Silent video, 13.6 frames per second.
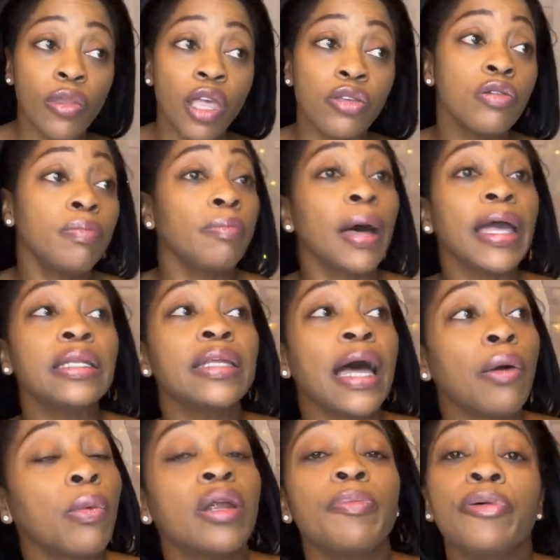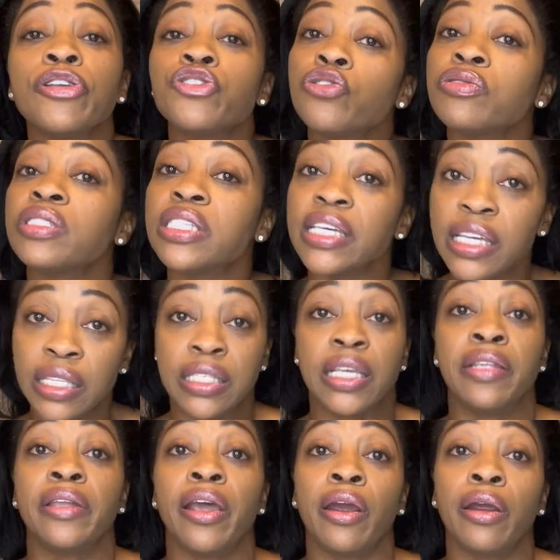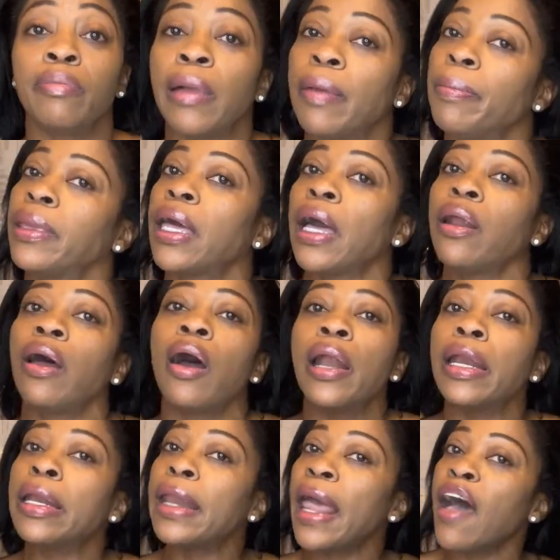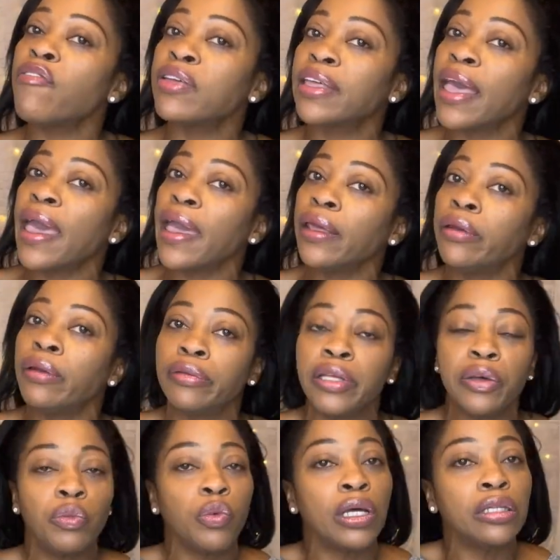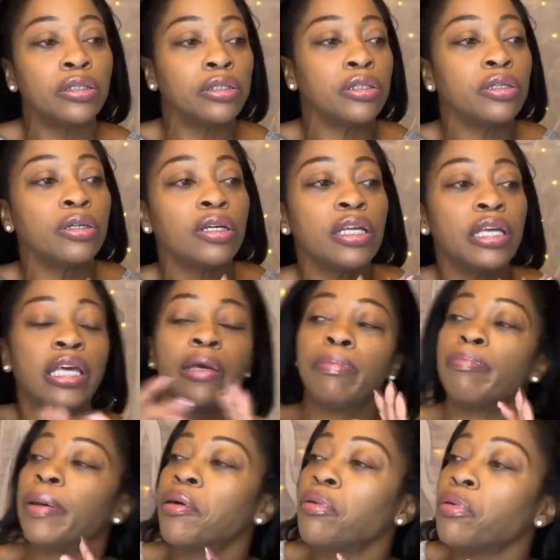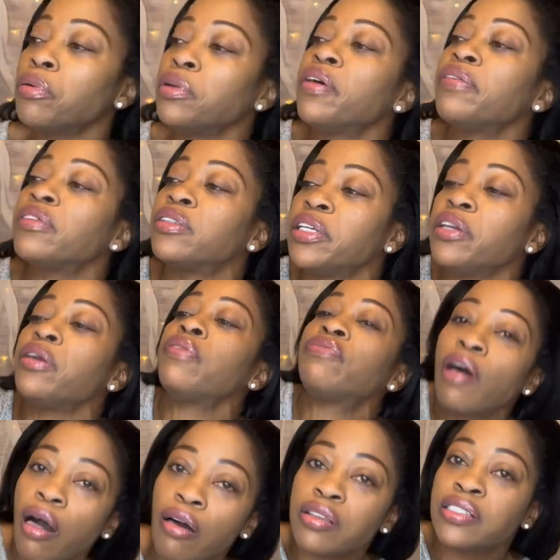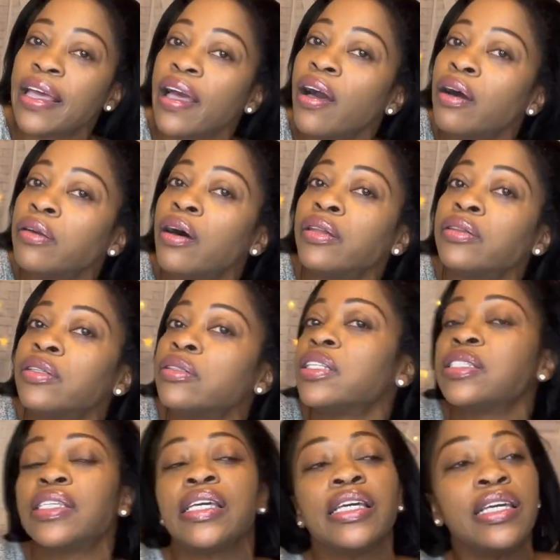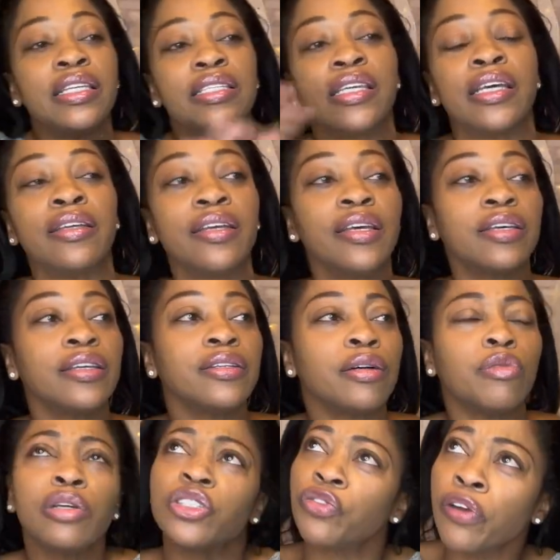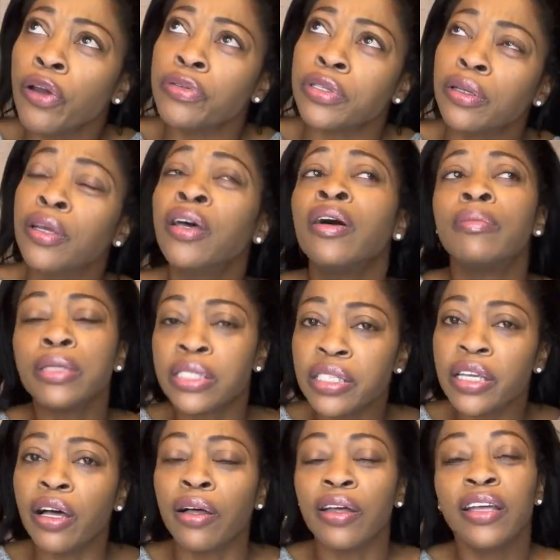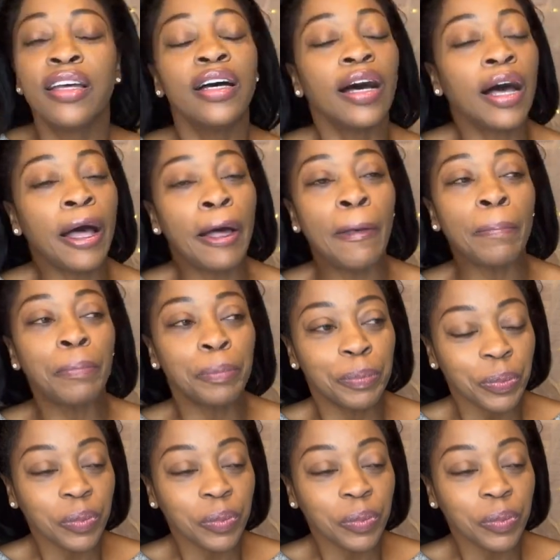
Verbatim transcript: you might not want to put your seeds in there. It might be kind of hard to navigate, you know, then one little hip bone of the deer falls down on the seeds and, you know, well, it's frozen, but still, um,